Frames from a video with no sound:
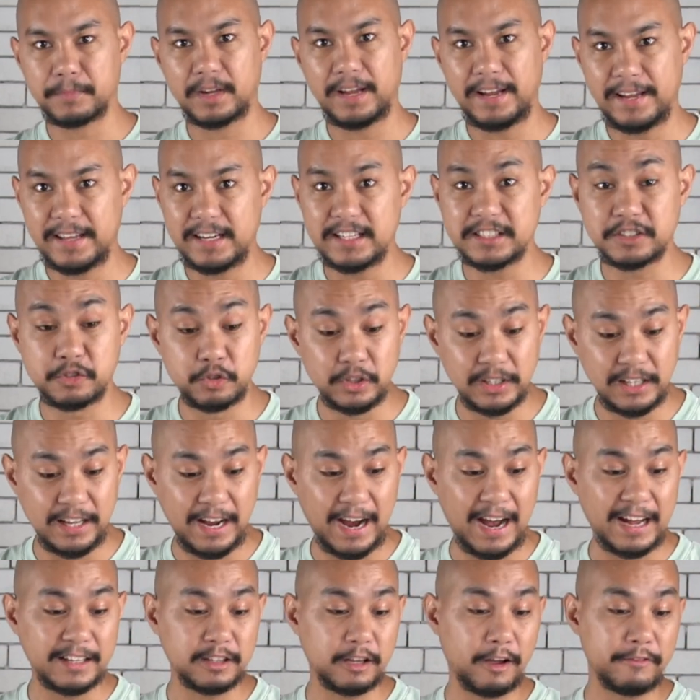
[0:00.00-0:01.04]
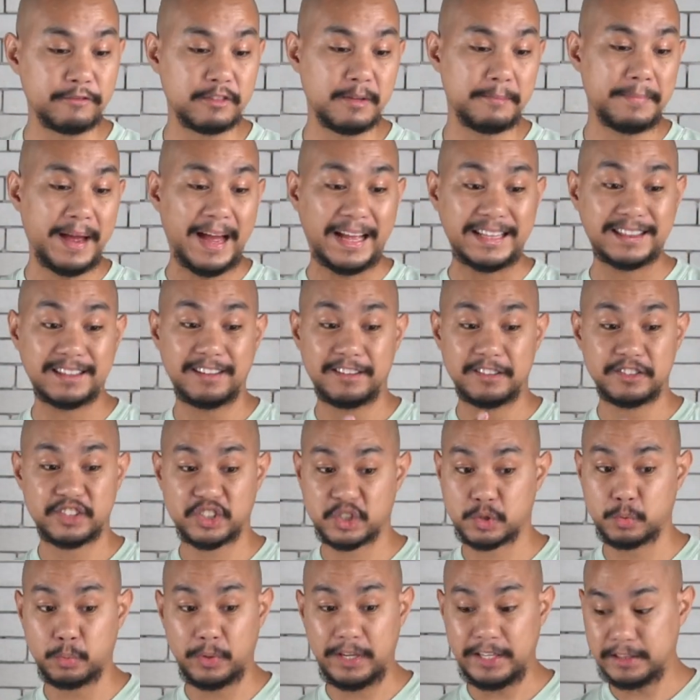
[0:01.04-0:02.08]
It is really hot off the bat.
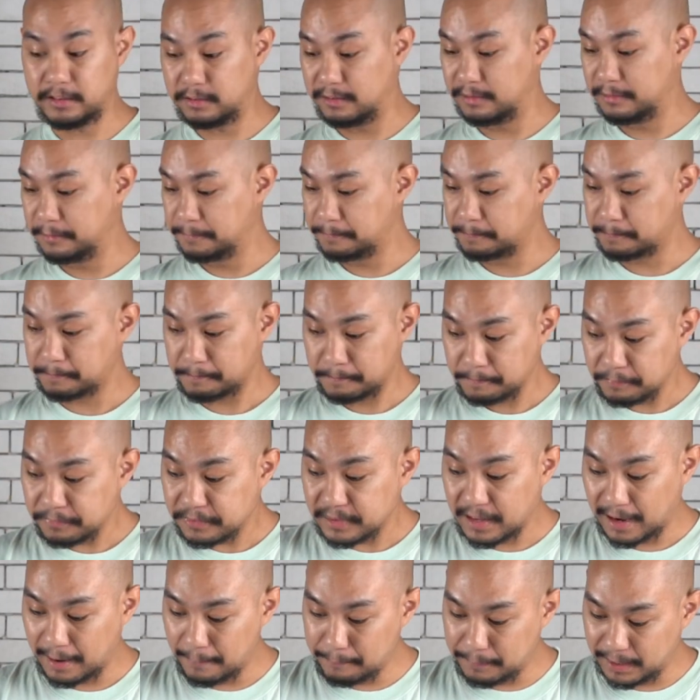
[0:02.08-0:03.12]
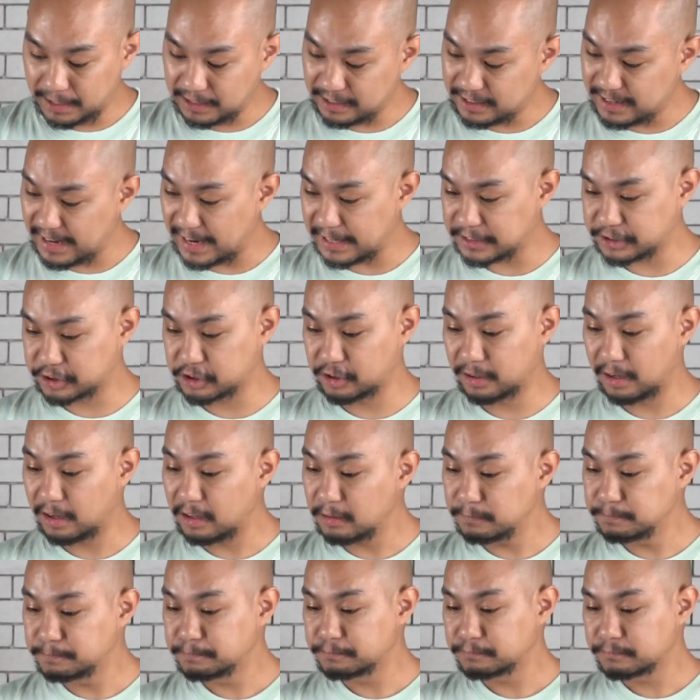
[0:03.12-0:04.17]
Sweet. Hambella
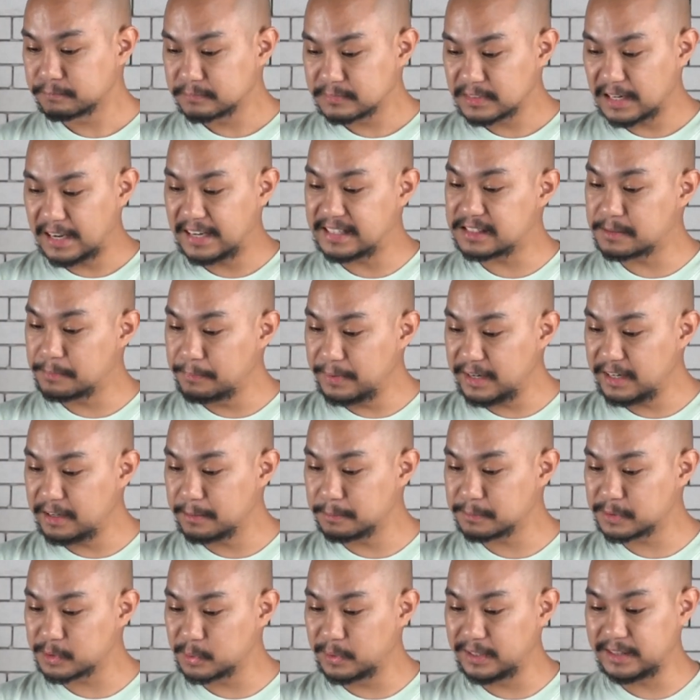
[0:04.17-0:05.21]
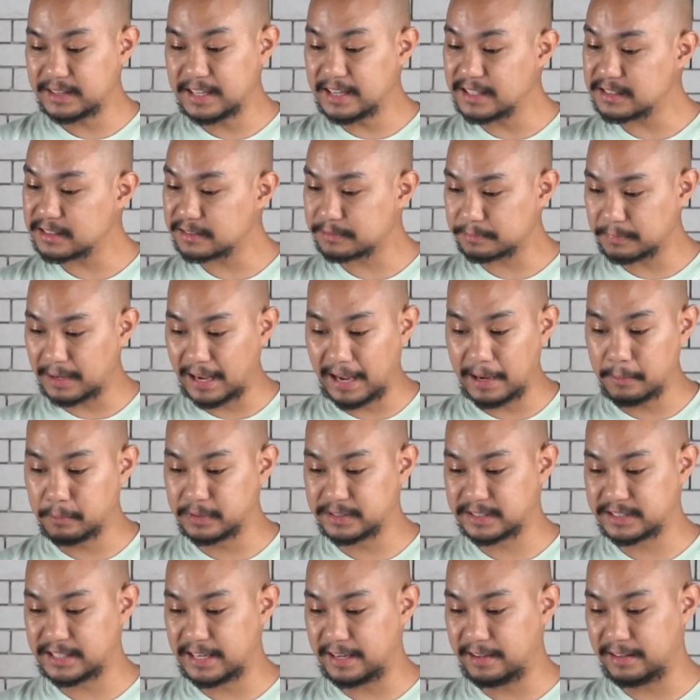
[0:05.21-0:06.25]
Natural has medium sweetness. I would
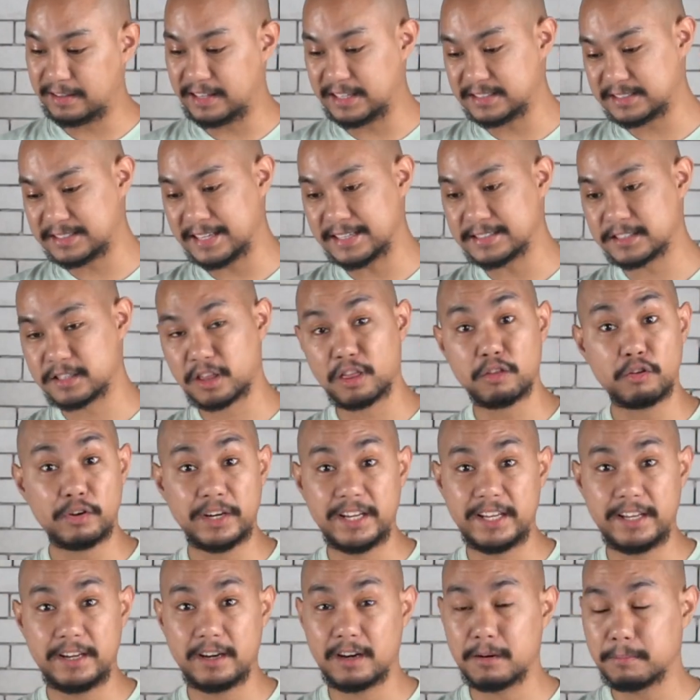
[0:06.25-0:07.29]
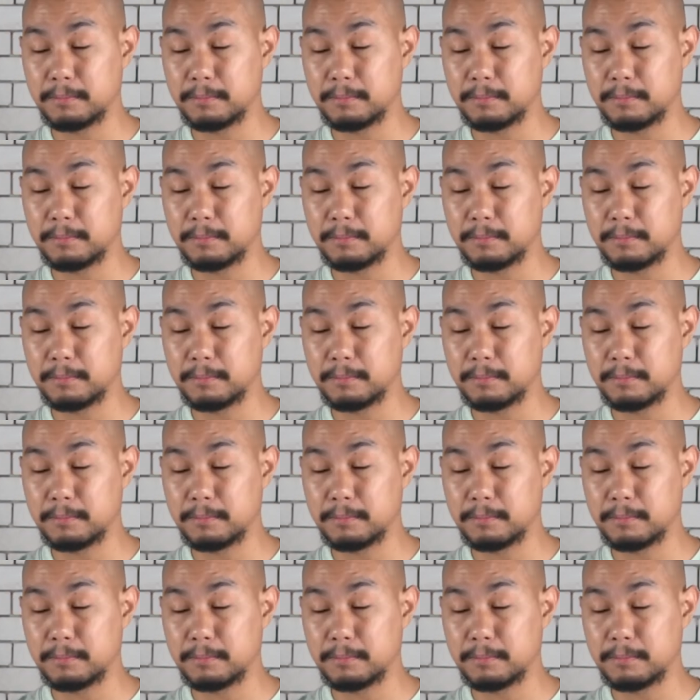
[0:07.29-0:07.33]
say this has 3 here,